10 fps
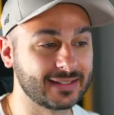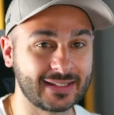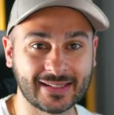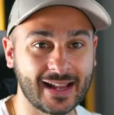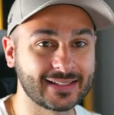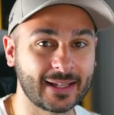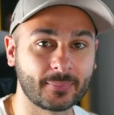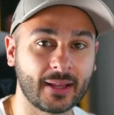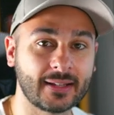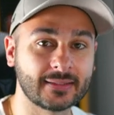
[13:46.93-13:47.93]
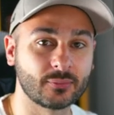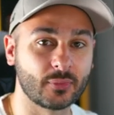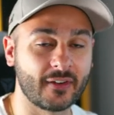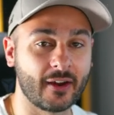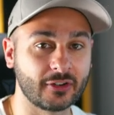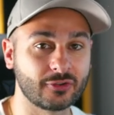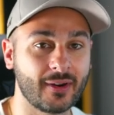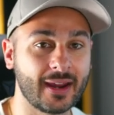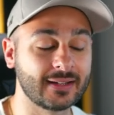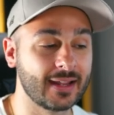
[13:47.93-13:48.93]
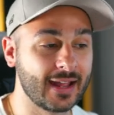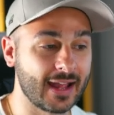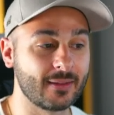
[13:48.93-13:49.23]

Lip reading: in the exact same place with every trade